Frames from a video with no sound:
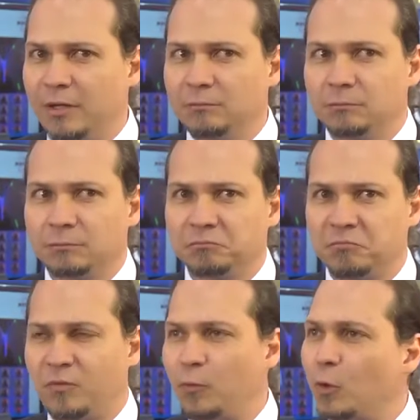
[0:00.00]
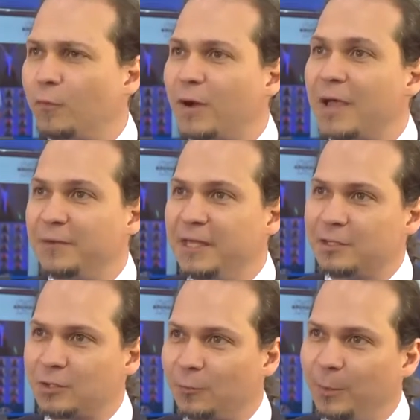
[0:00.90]
than 4 or 5
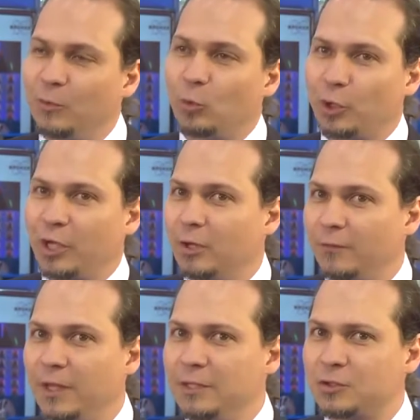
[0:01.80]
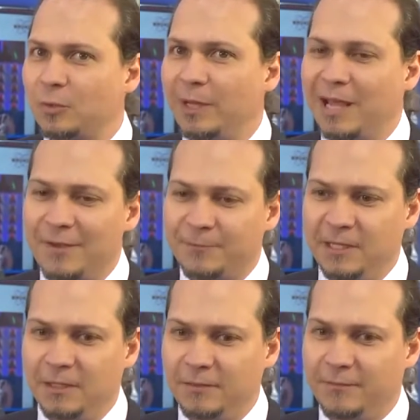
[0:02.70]
years of being working on the instrument. I have
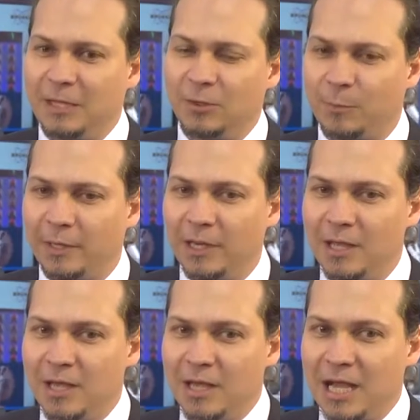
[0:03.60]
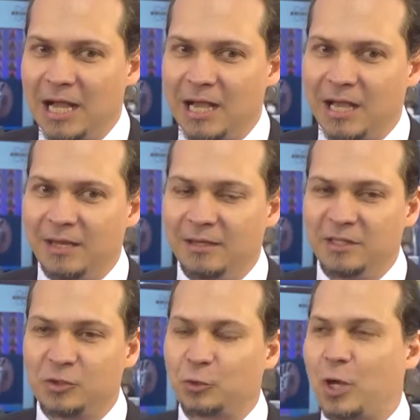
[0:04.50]
seen a development and
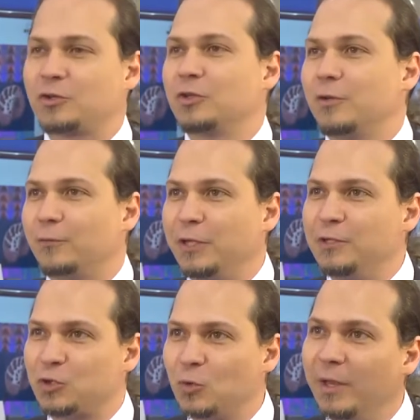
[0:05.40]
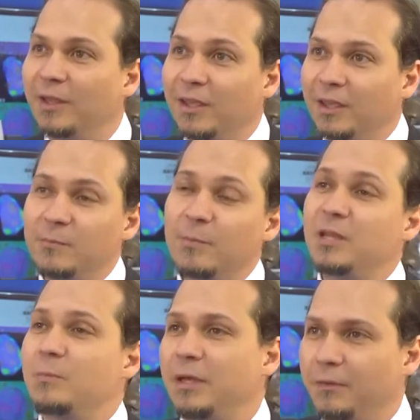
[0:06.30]
introduction of the instrument in
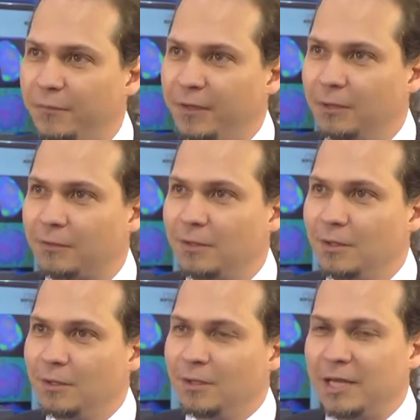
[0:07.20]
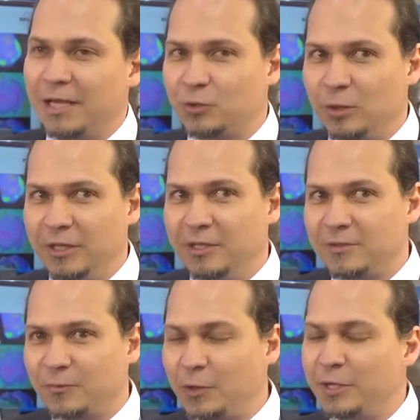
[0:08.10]
many, many fields. And actually
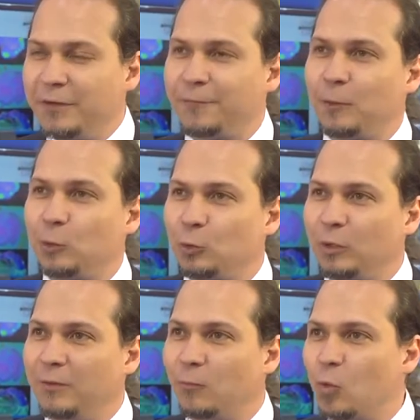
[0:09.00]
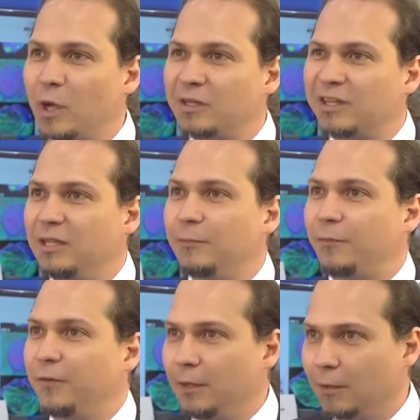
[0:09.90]
it's very difficult to give one key
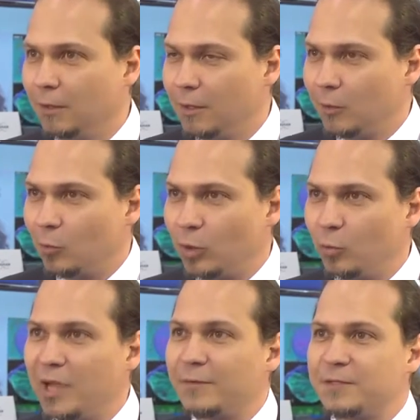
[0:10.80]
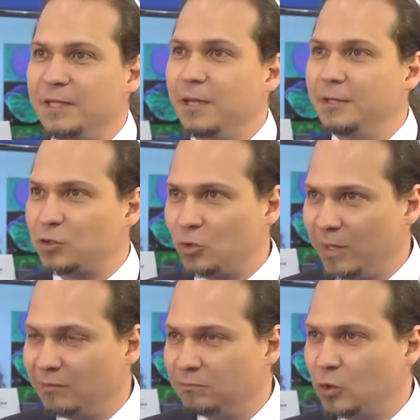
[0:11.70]
field where we have seen the
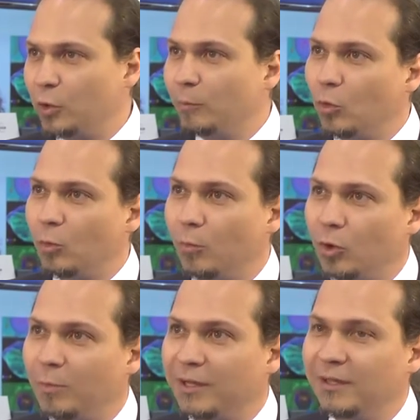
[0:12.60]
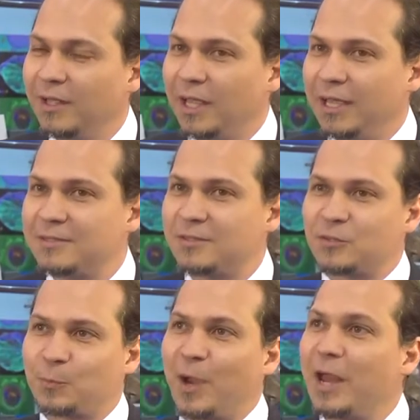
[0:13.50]
instrument going more and more, but it's
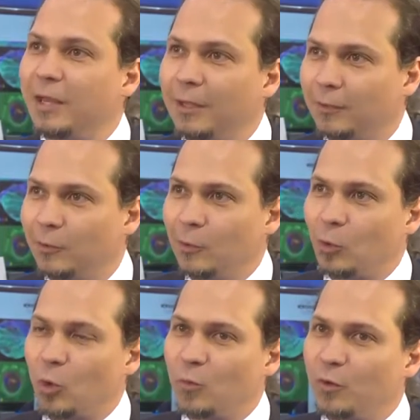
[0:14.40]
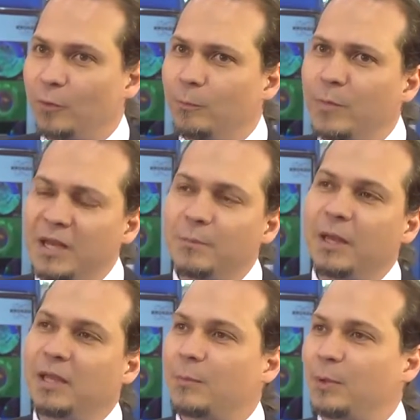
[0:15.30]
spreading over many,
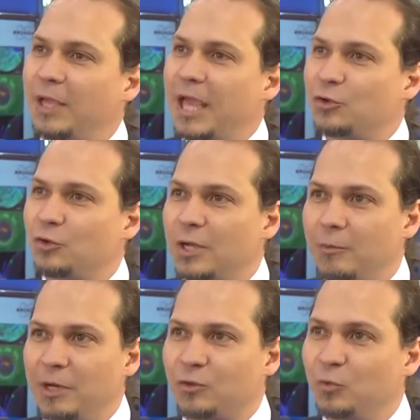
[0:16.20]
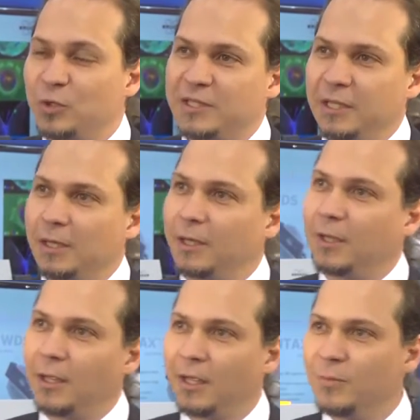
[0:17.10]
many application directions. We see that
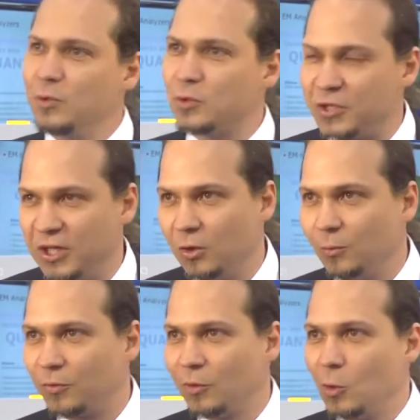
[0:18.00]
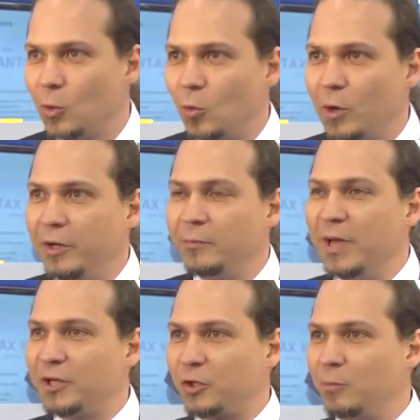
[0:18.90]
in museums where it
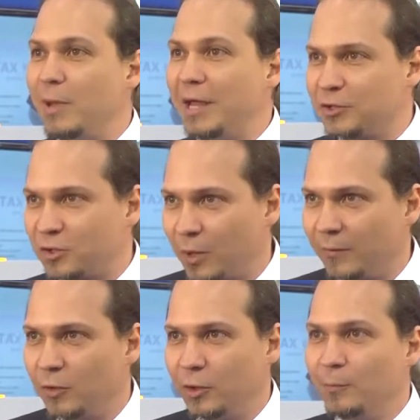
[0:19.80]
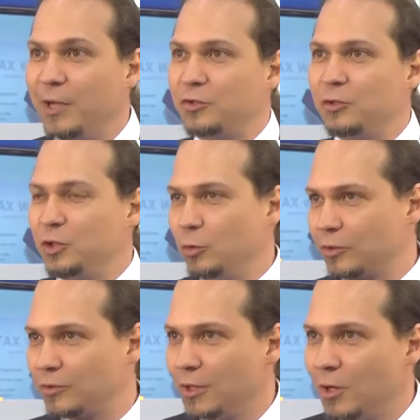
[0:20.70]
measures manuscript, where it measures
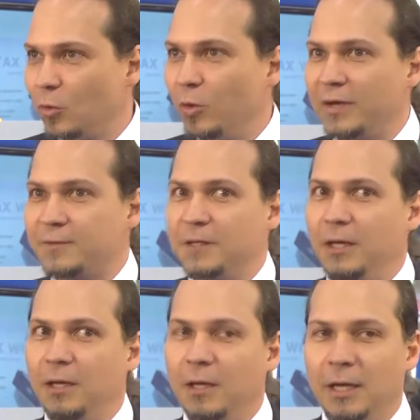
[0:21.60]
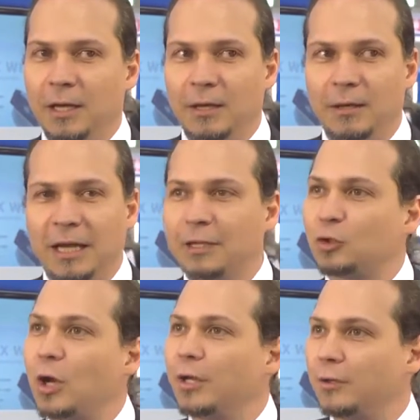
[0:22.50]
jewels. We have seen in
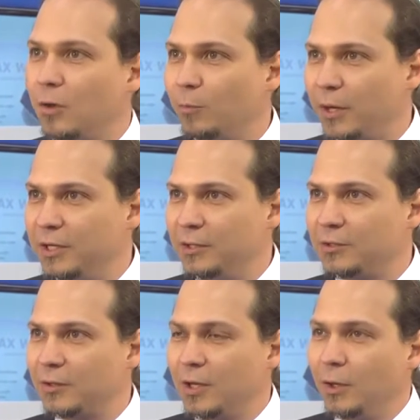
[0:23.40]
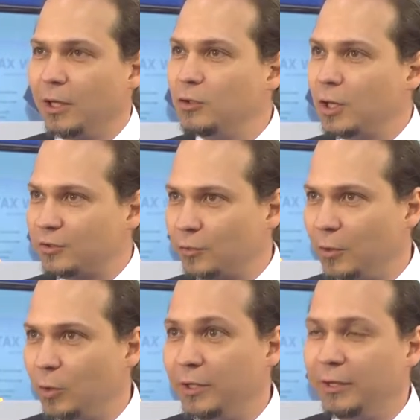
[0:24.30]
electronic companies,
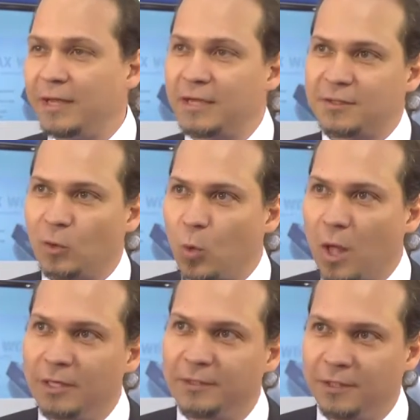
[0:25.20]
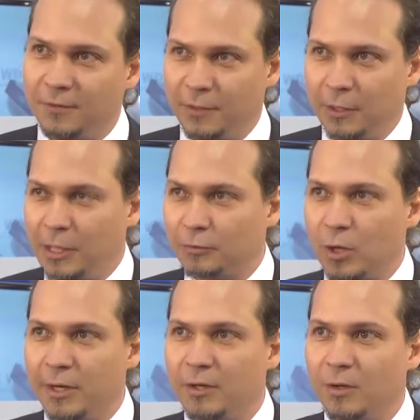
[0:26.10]
industry, where they test the quality of their
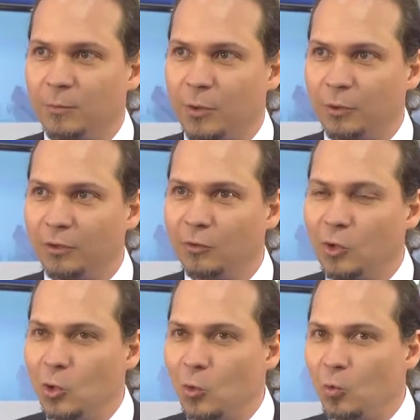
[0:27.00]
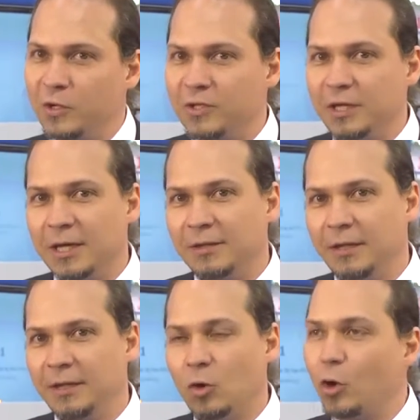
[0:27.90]
electronic components. We see that
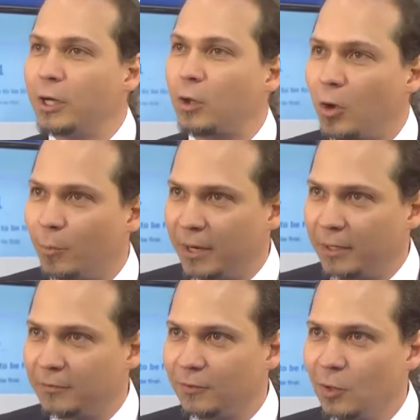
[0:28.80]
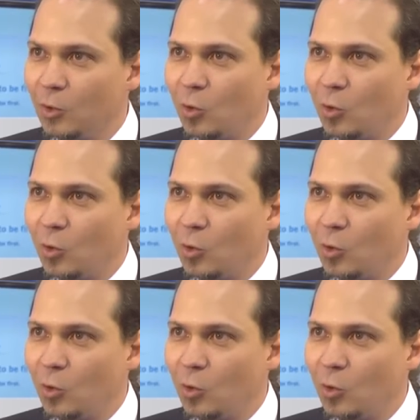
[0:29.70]
in oil companies,